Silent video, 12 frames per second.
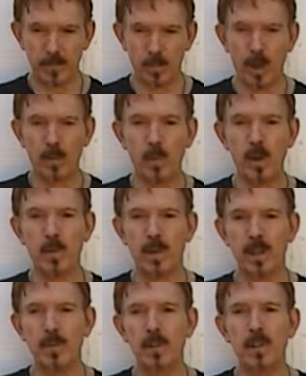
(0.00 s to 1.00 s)
when we were
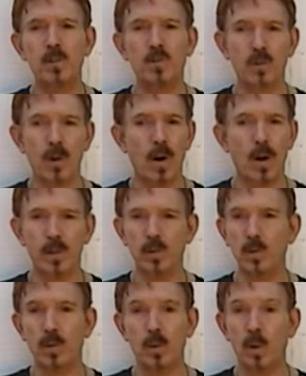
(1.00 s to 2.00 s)
given these
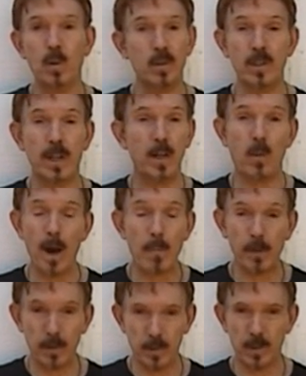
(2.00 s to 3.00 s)
drawings, there wasn't any
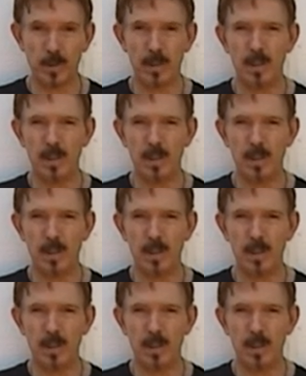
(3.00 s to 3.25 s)
weapons.